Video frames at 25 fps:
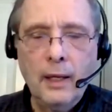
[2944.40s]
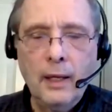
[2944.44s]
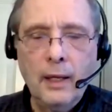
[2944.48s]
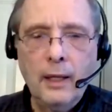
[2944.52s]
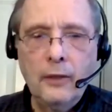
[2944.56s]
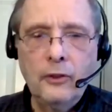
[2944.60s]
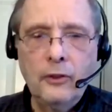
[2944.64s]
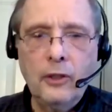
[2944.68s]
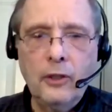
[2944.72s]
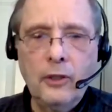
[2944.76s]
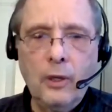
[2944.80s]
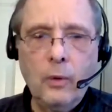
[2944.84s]

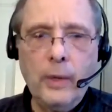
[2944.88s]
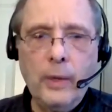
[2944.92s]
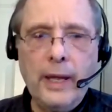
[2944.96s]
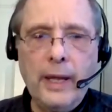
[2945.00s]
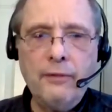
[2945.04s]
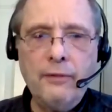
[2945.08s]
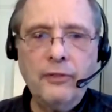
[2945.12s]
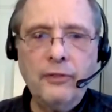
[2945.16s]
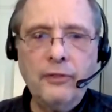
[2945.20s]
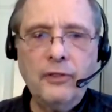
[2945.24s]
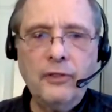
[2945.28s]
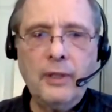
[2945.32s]
So we
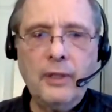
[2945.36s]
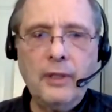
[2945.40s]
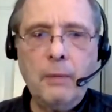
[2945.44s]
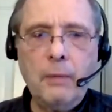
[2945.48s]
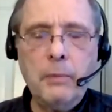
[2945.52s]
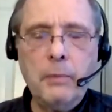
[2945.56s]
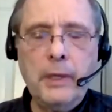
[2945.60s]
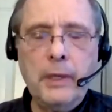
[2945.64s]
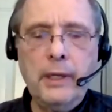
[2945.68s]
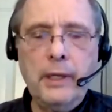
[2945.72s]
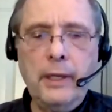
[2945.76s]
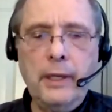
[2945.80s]
have someone
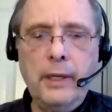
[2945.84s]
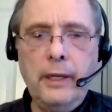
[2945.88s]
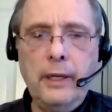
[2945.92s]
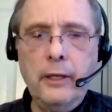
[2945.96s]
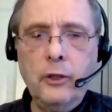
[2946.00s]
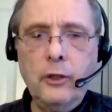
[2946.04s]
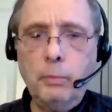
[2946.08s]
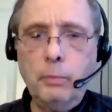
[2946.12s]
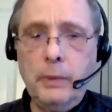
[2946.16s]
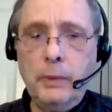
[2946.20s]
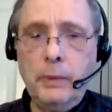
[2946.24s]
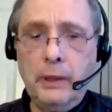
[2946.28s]
here who's
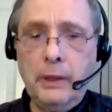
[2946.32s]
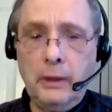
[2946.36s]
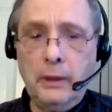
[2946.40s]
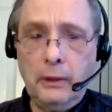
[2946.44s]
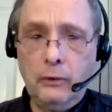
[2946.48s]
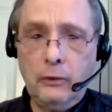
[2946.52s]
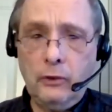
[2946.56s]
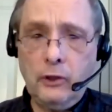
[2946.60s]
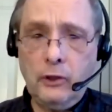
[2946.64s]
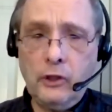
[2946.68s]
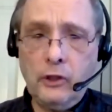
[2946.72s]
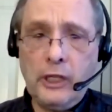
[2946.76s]
been
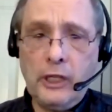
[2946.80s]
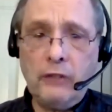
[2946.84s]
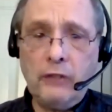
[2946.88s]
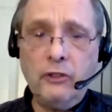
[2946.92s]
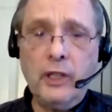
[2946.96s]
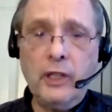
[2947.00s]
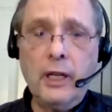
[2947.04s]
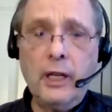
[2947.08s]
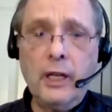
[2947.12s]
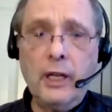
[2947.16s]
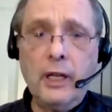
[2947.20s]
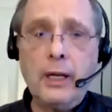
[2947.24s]
suggesting a
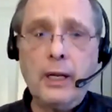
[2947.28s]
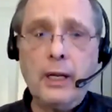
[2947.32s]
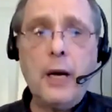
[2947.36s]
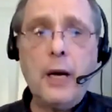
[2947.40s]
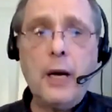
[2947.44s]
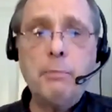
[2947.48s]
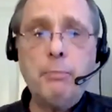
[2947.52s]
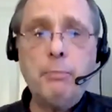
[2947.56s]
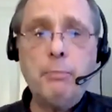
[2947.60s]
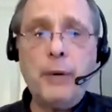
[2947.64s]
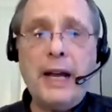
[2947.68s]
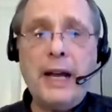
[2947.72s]
carbon
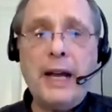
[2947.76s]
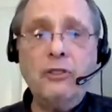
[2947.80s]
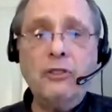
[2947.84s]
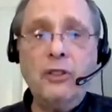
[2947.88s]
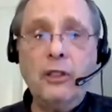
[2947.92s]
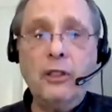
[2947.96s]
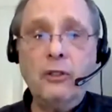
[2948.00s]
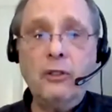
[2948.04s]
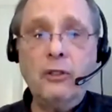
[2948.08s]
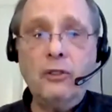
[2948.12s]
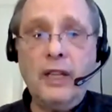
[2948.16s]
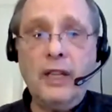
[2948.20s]
pricing
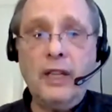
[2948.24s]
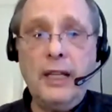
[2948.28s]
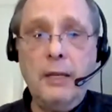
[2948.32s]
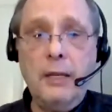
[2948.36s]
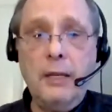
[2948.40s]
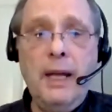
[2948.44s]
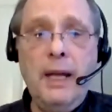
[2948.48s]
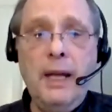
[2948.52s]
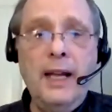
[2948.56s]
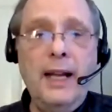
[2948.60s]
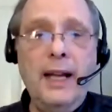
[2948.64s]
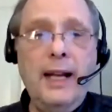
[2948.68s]
scheme
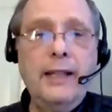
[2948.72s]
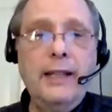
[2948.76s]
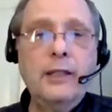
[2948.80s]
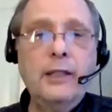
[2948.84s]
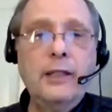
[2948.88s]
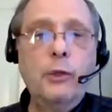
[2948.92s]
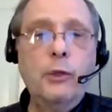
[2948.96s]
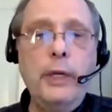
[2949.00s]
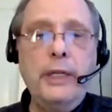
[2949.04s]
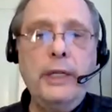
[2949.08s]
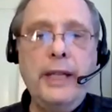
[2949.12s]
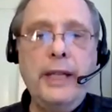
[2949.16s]
at the
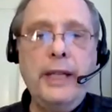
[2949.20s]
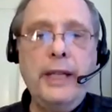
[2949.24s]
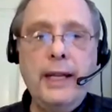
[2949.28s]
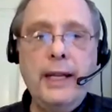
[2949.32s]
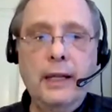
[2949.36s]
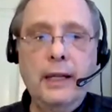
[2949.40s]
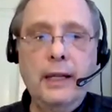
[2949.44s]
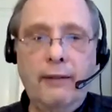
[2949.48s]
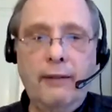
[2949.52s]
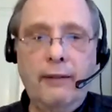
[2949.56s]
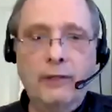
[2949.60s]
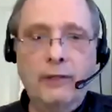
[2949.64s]
retail
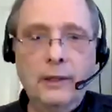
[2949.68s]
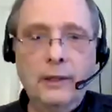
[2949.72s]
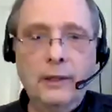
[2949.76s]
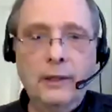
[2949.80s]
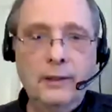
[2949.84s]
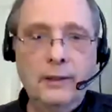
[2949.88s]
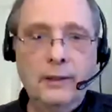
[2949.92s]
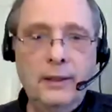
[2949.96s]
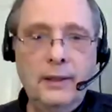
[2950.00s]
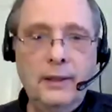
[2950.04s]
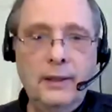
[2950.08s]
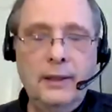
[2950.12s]
level,
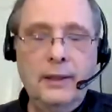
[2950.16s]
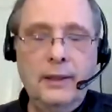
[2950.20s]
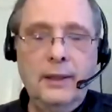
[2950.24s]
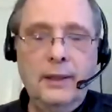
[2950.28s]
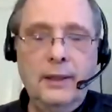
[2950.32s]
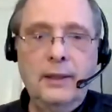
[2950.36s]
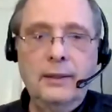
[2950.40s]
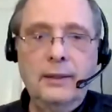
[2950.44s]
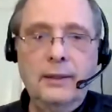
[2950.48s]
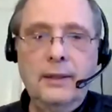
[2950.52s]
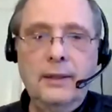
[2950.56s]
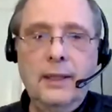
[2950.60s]

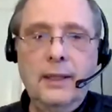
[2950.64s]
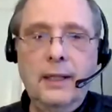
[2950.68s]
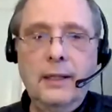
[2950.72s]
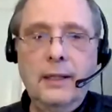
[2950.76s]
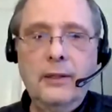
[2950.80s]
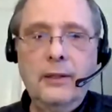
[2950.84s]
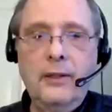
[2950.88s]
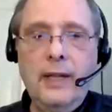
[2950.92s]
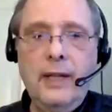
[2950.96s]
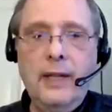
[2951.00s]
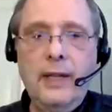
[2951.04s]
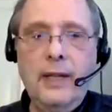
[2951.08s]

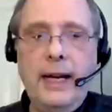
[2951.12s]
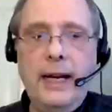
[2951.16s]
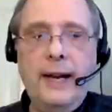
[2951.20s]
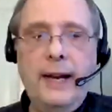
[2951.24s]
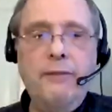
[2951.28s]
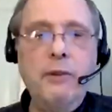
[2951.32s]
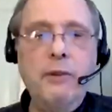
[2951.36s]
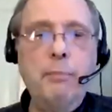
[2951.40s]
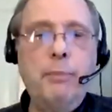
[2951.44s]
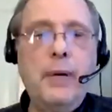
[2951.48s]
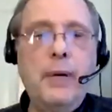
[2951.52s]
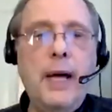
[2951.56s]
such that every
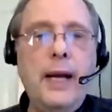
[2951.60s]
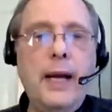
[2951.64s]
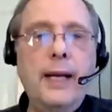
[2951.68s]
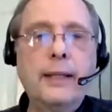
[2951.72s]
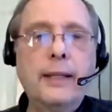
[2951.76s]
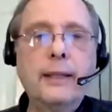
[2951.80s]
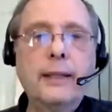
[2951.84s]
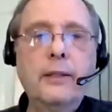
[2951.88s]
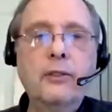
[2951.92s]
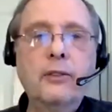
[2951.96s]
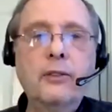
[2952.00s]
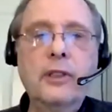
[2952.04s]
product
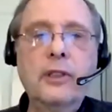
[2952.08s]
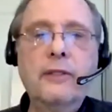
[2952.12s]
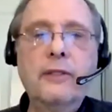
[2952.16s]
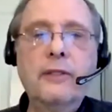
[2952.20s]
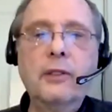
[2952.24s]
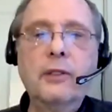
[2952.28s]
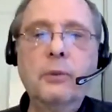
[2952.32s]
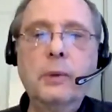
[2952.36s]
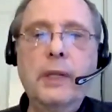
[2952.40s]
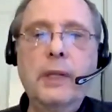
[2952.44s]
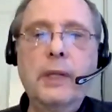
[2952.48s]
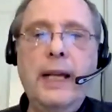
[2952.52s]
and
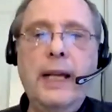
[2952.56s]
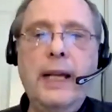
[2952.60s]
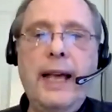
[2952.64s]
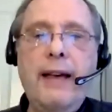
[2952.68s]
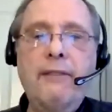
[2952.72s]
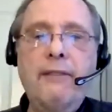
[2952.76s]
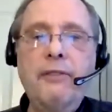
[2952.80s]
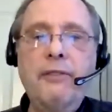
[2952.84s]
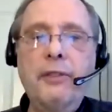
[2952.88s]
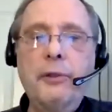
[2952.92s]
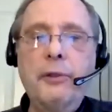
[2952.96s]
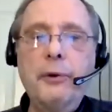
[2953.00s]
service would
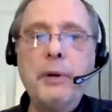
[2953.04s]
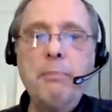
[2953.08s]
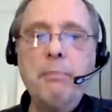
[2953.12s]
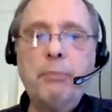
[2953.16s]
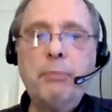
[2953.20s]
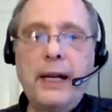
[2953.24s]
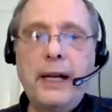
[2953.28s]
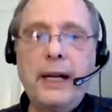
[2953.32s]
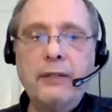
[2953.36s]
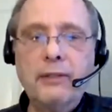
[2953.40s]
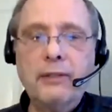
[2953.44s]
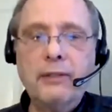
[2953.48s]
have three
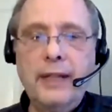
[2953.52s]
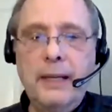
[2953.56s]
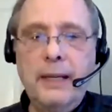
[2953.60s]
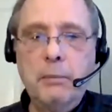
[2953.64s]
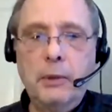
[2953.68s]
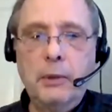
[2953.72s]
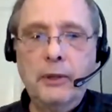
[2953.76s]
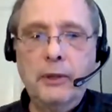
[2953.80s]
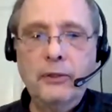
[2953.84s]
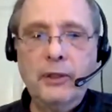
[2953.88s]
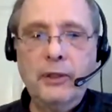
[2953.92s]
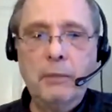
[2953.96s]
price
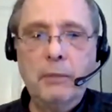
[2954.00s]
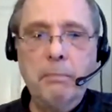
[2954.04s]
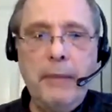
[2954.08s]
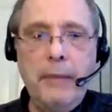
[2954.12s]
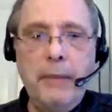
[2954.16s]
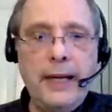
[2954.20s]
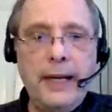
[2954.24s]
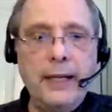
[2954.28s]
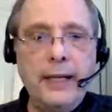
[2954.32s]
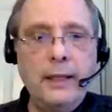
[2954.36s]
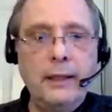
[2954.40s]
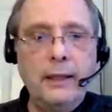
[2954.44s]
labels,
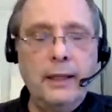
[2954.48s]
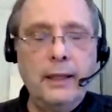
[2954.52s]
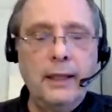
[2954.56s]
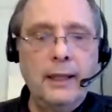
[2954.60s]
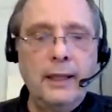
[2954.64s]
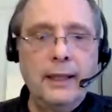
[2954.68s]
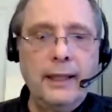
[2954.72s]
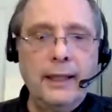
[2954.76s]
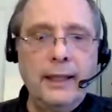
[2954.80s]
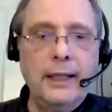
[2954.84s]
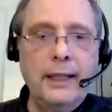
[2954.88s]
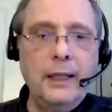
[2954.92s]
embedded
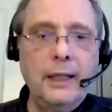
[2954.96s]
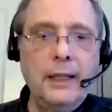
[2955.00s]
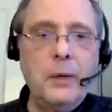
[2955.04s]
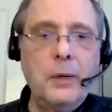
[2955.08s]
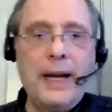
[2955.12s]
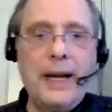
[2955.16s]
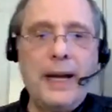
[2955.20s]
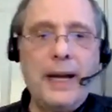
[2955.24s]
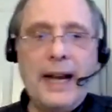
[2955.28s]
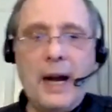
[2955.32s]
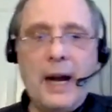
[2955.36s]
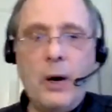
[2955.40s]

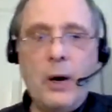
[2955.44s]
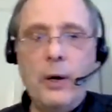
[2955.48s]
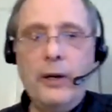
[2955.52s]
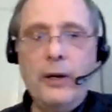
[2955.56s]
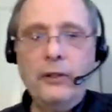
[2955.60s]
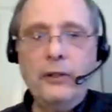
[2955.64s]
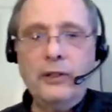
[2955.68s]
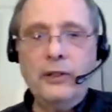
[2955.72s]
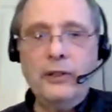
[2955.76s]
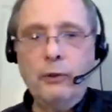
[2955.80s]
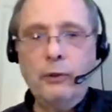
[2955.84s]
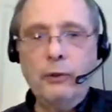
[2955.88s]
kilowatt hours
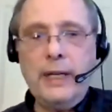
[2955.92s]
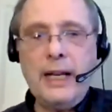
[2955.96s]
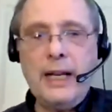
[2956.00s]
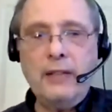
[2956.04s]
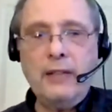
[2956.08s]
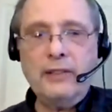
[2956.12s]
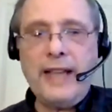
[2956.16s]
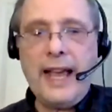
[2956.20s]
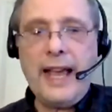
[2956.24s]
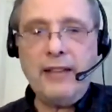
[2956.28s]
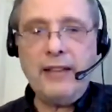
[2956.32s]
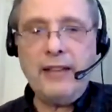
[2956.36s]
and greenhouse
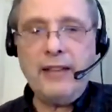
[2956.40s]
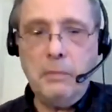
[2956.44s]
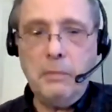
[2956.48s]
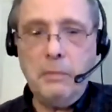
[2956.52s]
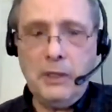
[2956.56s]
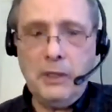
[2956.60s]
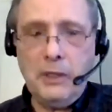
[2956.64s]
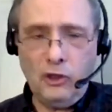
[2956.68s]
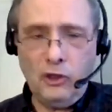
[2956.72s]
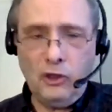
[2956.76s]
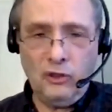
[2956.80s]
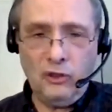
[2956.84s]
gas
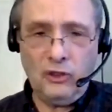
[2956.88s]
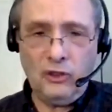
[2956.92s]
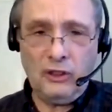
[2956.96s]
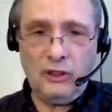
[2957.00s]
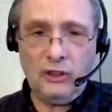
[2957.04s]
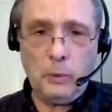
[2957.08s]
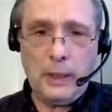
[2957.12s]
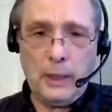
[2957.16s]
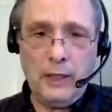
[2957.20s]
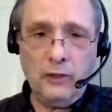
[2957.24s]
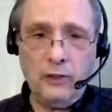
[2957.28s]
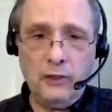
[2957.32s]
emissions, as
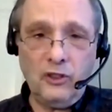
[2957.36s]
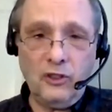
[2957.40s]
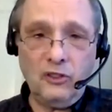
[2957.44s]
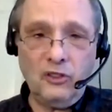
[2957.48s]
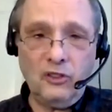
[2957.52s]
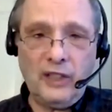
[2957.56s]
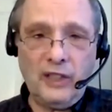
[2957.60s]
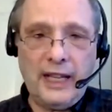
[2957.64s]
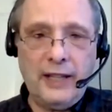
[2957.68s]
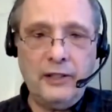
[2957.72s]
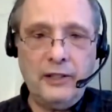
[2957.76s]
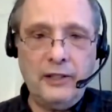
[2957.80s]
well as the
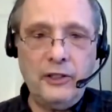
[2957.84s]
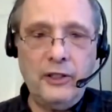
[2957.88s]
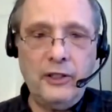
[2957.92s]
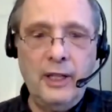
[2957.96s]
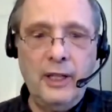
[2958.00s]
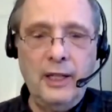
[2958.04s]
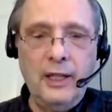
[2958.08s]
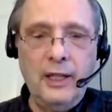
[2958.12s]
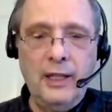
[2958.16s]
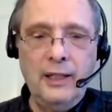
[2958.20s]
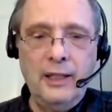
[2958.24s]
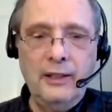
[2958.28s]
standard
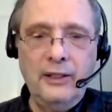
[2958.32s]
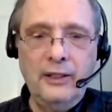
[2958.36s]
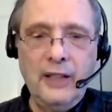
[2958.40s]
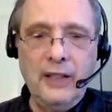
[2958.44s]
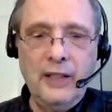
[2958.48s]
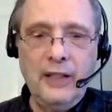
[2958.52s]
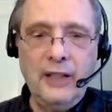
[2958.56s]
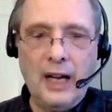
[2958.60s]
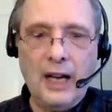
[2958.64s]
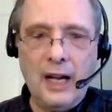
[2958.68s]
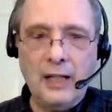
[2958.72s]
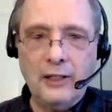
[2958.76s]

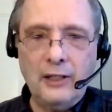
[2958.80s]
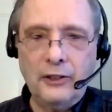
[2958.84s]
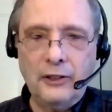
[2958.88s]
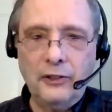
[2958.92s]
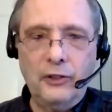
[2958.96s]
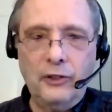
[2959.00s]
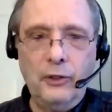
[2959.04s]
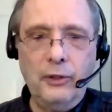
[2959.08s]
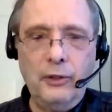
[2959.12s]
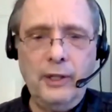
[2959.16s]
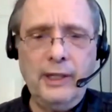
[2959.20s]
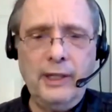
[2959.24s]
dollars.
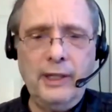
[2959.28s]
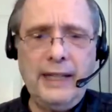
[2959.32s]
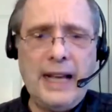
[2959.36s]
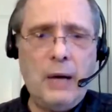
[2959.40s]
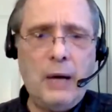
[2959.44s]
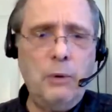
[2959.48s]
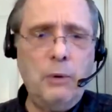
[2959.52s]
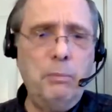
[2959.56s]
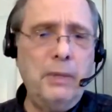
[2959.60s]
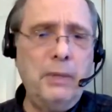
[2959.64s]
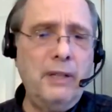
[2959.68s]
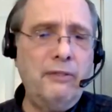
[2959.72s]
Do you think that
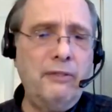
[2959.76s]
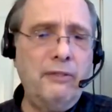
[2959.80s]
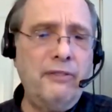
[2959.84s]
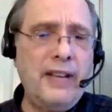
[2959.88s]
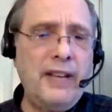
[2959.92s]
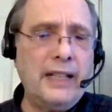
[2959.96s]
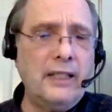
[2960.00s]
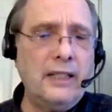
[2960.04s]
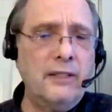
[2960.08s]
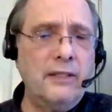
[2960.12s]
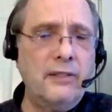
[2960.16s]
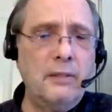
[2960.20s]
would be
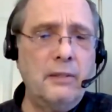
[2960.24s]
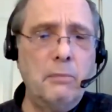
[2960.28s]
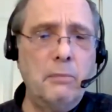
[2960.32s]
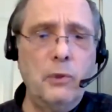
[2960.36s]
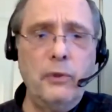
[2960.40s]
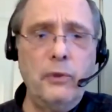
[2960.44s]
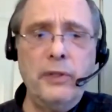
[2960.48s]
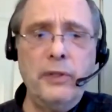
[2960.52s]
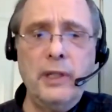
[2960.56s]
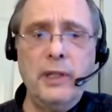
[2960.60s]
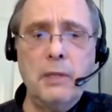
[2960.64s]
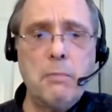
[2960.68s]
effective in
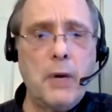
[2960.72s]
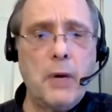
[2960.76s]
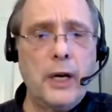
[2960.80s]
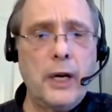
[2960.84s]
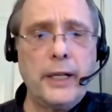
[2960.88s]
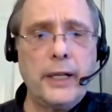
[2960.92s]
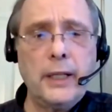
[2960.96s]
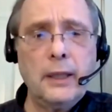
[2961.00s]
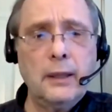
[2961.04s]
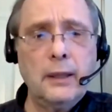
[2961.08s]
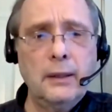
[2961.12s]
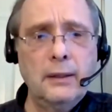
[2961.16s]
moving the
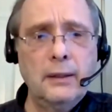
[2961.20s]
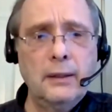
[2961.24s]
market?